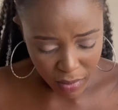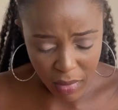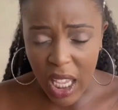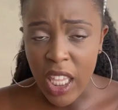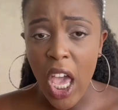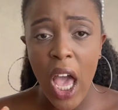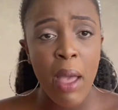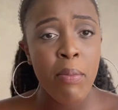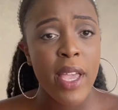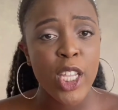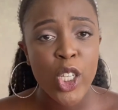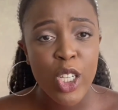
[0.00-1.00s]
Yeah, I
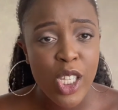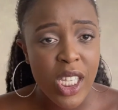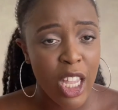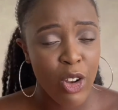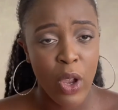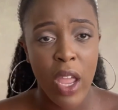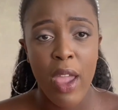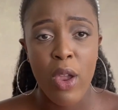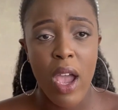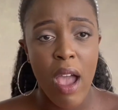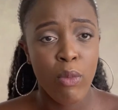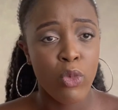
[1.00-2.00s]
mentioned
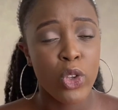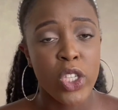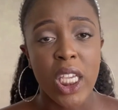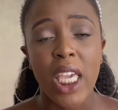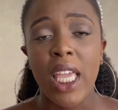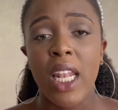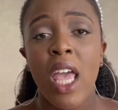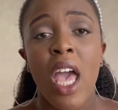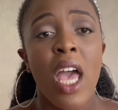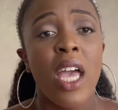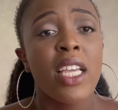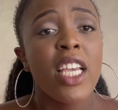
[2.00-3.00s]
skincare routine.
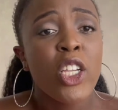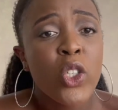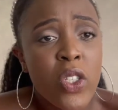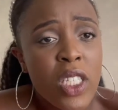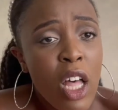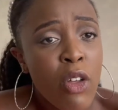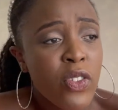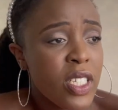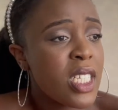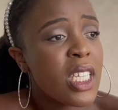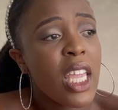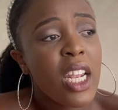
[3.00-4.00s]
Get yourself a
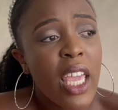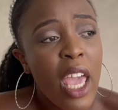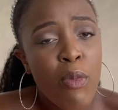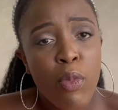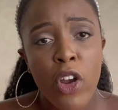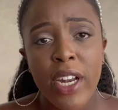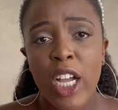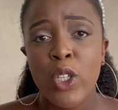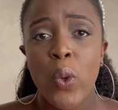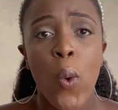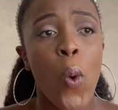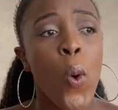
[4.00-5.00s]
skincare
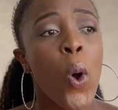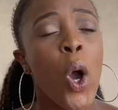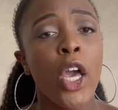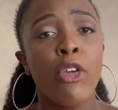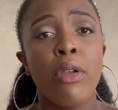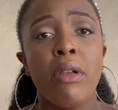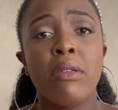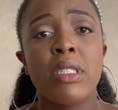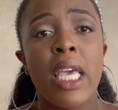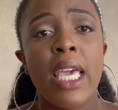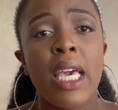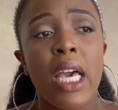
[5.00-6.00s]
product, or, you know,
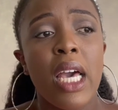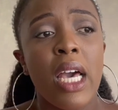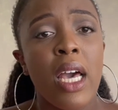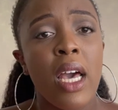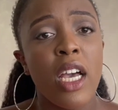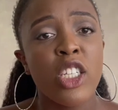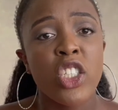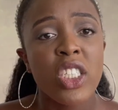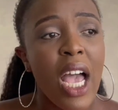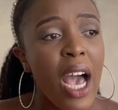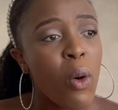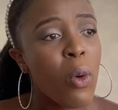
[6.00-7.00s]
take a
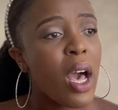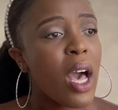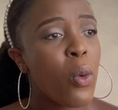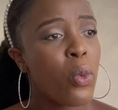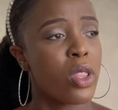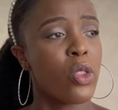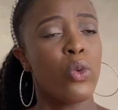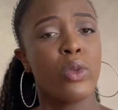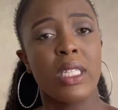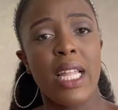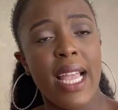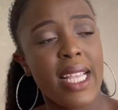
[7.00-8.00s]
shower with
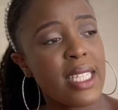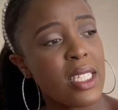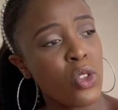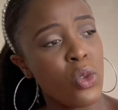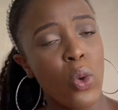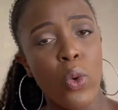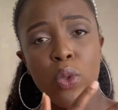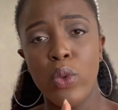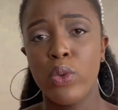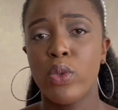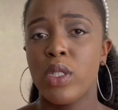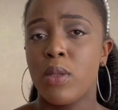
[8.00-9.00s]
those nice, you know,
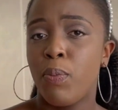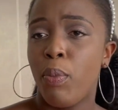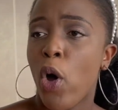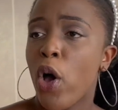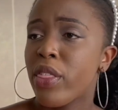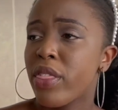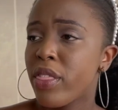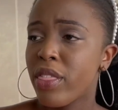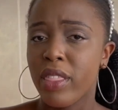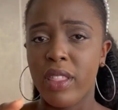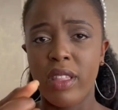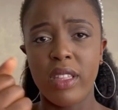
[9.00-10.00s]
those bath
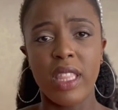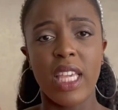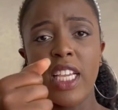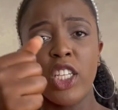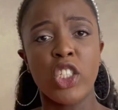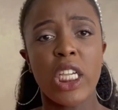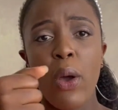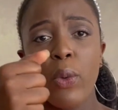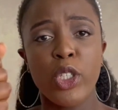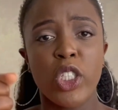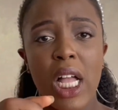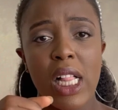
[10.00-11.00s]
thingies, shower
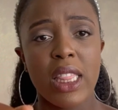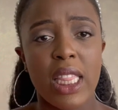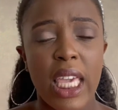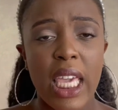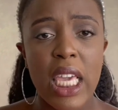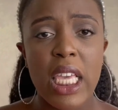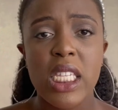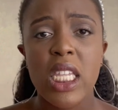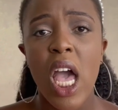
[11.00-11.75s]
gel thingies.